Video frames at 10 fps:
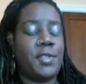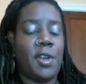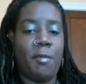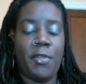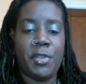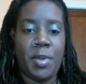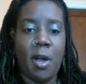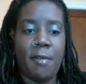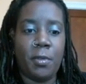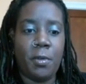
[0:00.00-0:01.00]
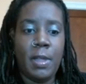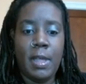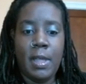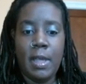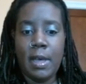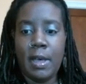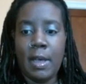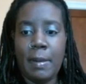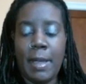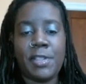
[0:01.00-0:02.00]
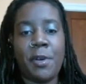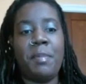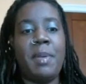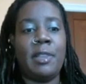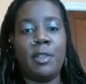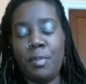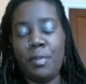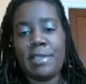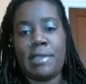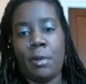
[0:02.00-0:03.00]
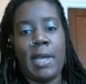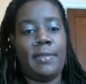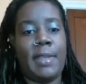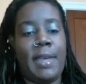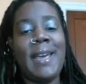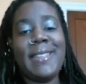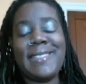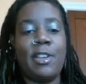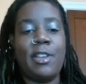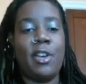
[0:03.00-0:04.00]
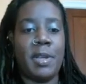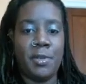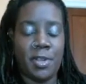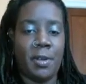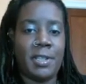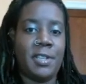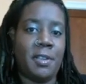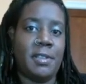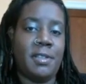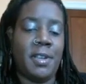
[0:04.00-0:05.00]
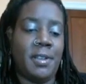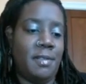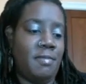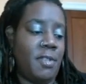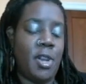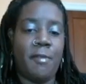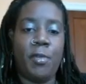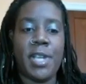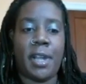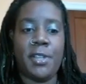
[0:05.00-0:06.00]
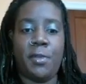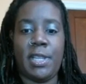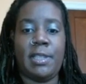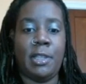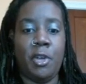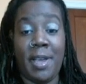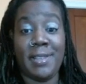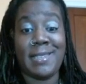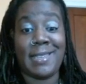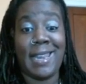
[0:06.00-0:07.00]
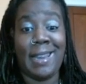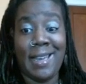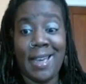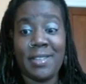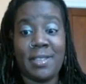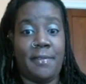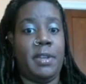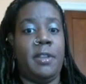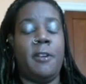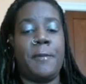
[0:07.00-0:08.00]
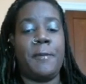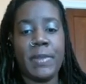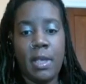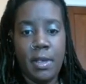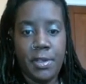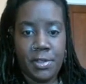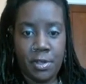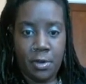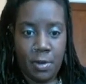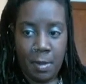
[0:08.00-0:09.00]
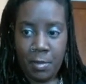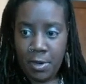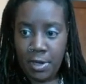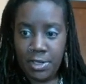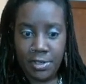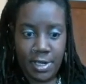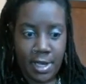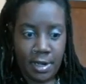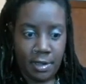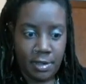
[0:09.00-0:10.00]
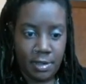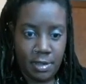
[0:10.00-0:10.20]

a software this powerful, it's going to be a little bit slow like that. Not slow, but you saw it took a few seconds for it to load because it's got a lot of stuff in here. So I'm going to just kind of